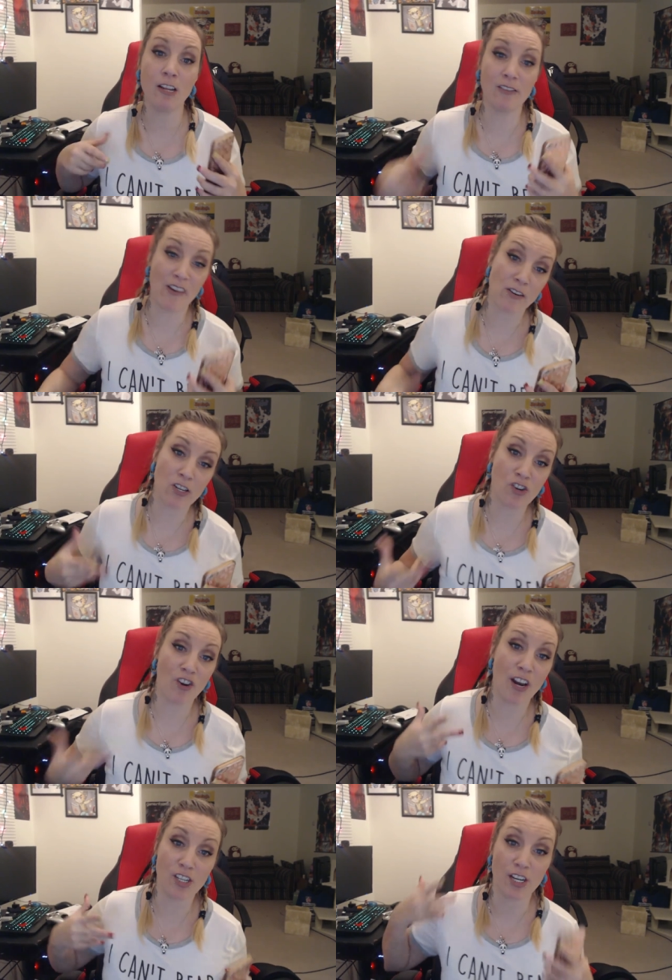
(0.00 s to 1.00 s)
is very
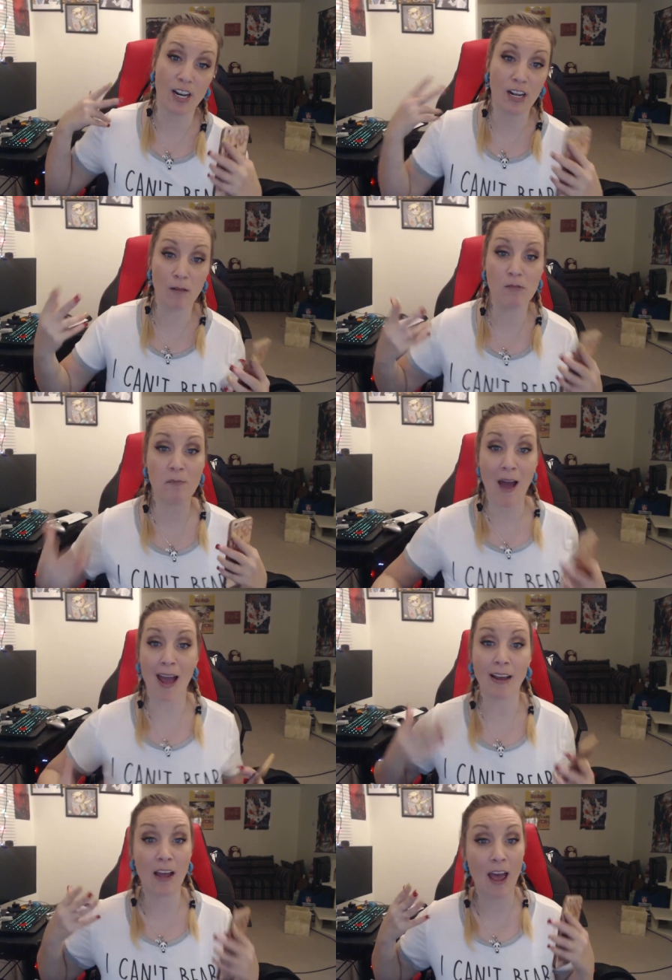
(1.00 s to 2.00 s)
strange and it comes
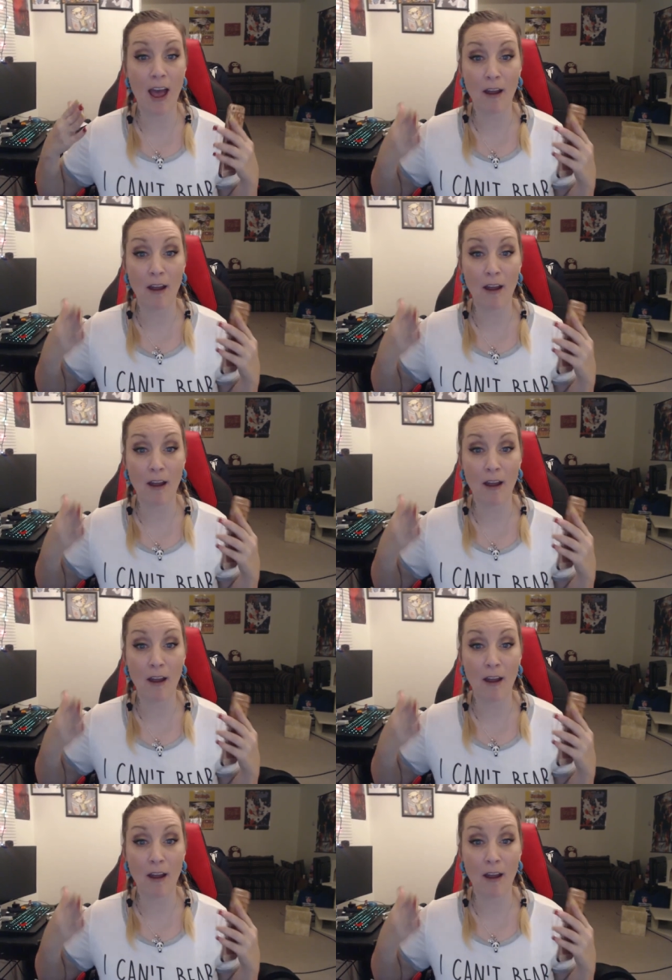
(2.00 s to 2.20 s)
back